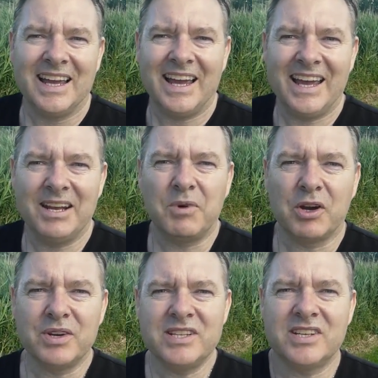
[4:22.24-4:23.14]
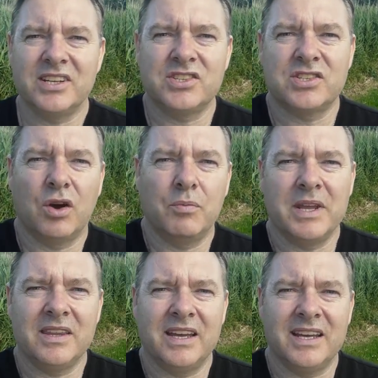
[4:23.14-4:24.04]
And my research told
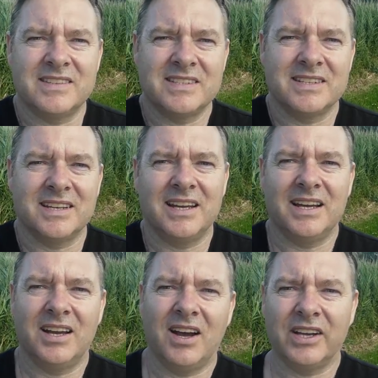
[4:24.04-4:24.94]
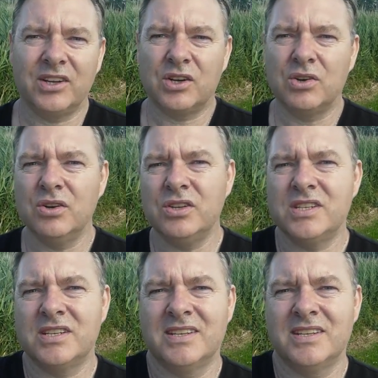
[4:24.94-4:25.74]
me that I could